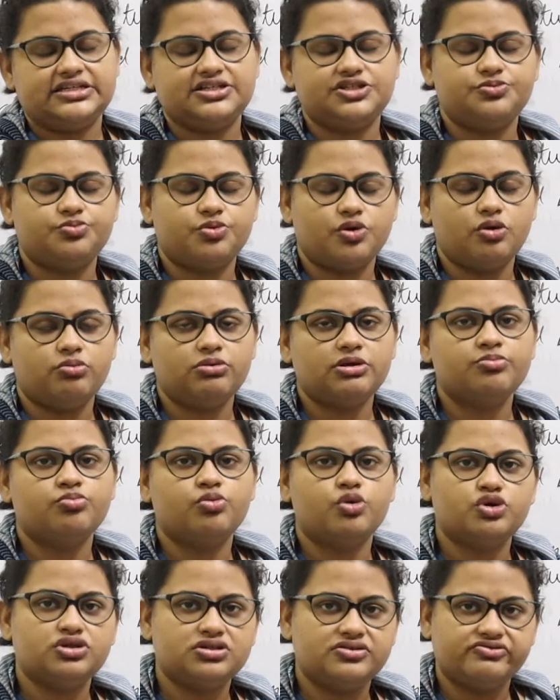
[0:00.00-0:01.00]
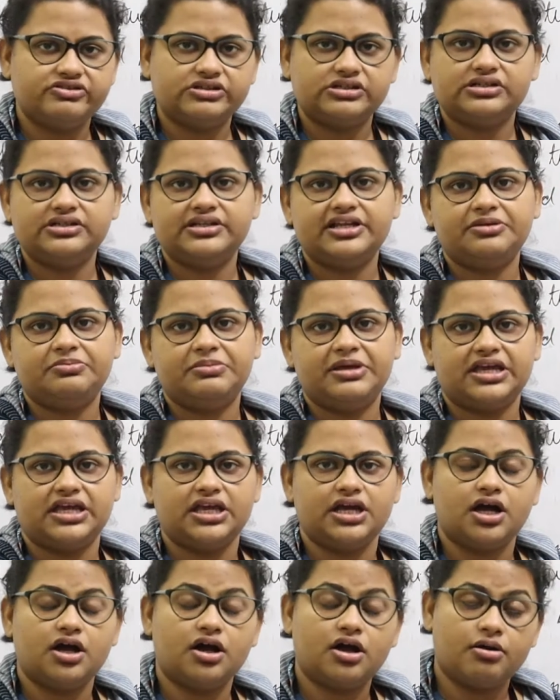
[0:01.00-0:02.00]
It is probably more difficult than
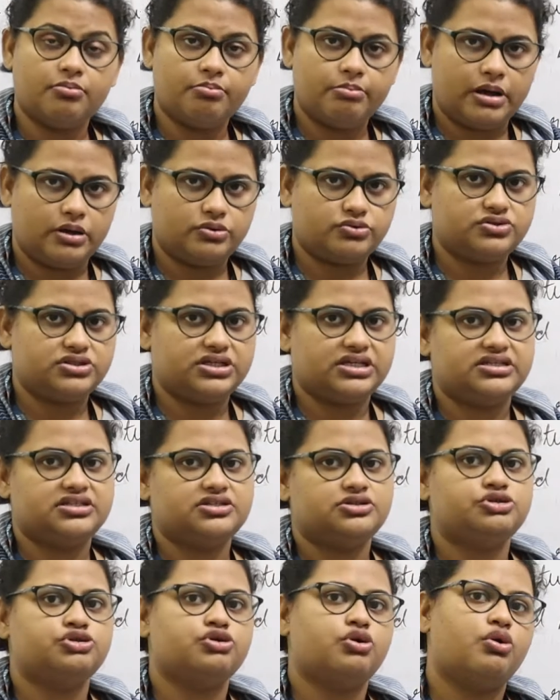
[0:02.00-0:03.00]
making a compound sentence